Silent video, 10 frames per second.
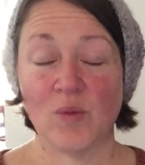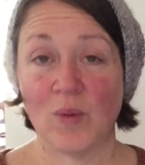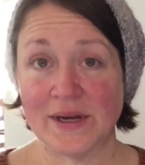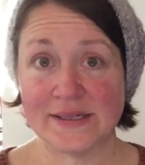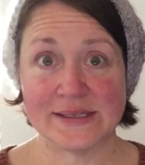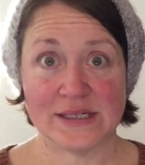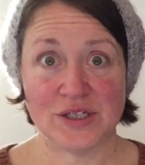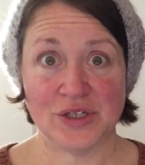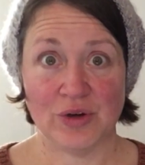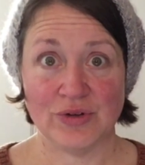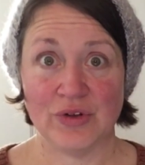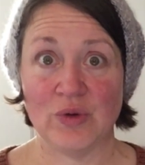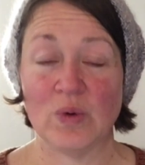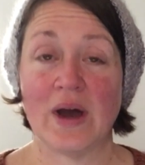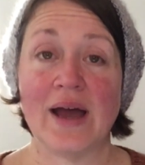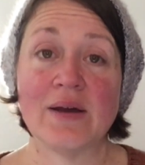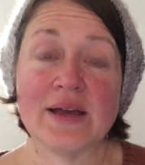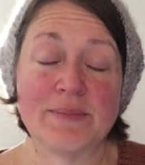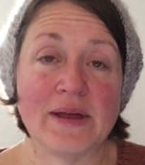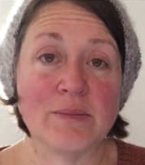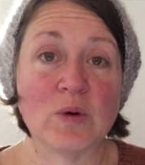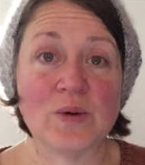Wanted to let you know too, I am